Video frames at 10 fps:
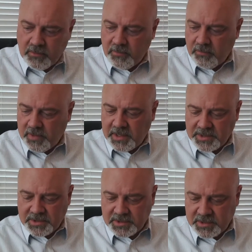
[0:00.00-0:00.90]

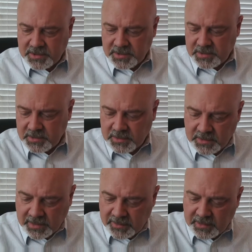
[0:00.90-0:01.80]
which
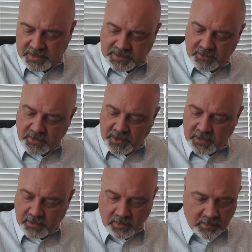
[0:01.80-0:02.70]
I think is under
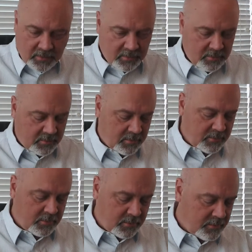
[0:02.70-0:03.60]
here.
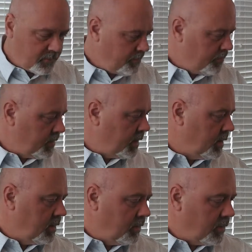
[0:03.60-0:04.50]

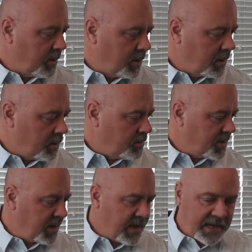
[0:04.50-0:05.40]
Well, it includes
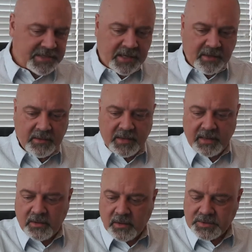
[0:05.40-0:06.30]
a gasket
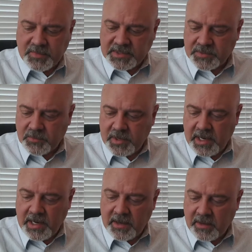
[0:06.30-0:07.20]
that goes
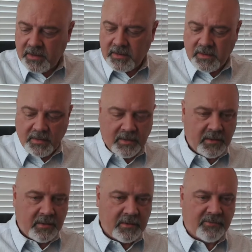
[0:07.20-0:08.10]
between
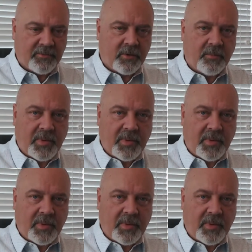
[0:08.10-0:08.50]
the floor